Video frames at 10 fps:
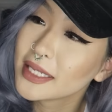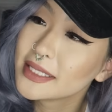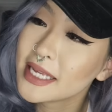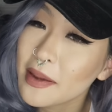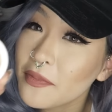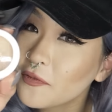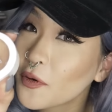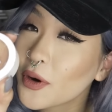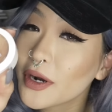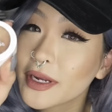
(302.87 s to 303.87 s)
A tip
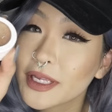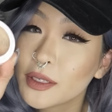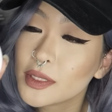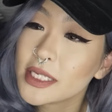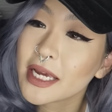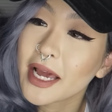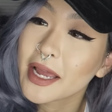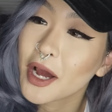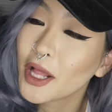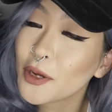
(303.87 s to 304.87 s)
for using
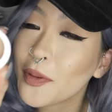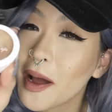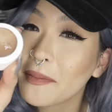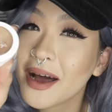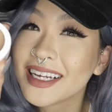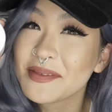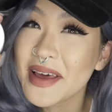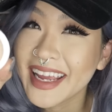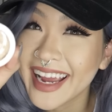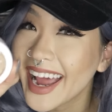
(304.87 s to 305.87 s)
a ColourPop
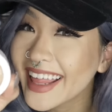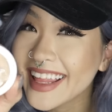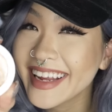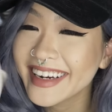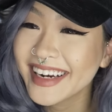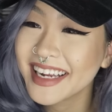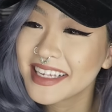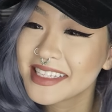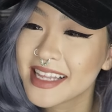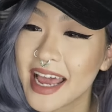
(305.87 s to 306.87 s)
cosmetic highlighter
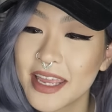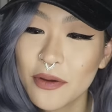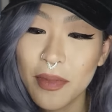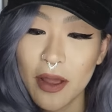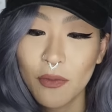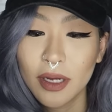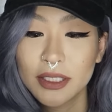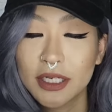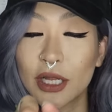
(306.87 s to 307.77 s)
is that you might want to